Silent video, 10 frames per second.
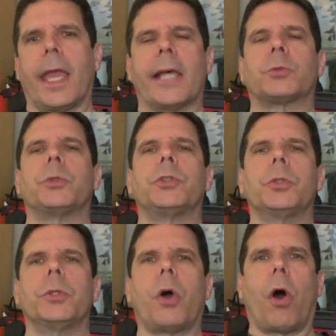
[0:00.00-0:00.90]
As we
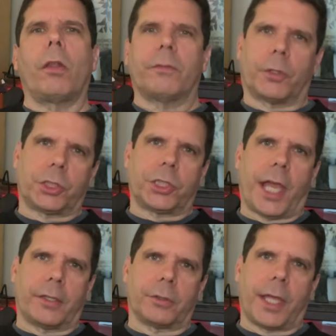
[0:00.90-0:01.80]
do in all of our
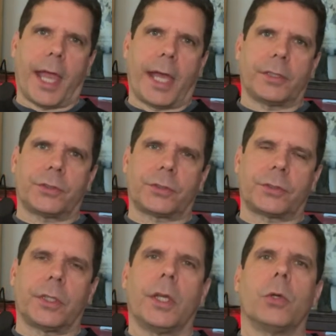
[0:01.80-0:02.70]
shadow casts,
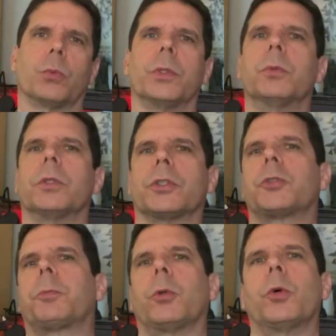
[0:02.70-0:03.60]
we will
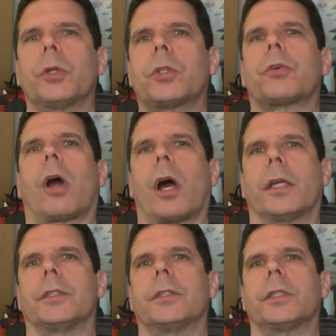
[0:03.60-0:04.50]
explore
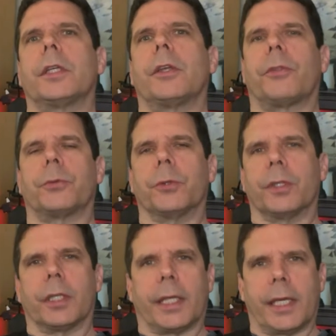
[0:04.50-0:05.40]
Grond through the
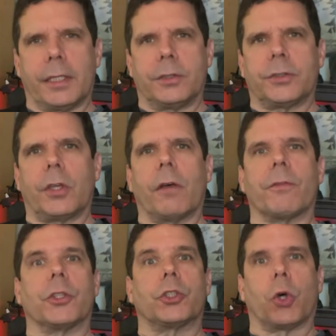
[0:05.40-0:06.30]
lens of
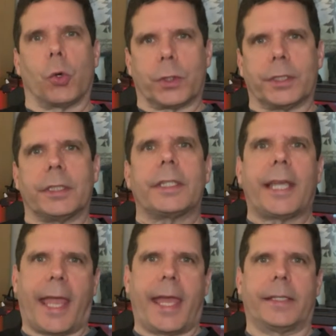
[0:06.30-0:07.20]
the Tolkien
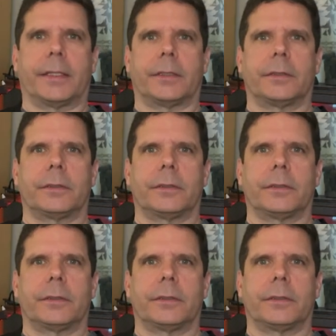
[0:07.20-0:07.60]
canon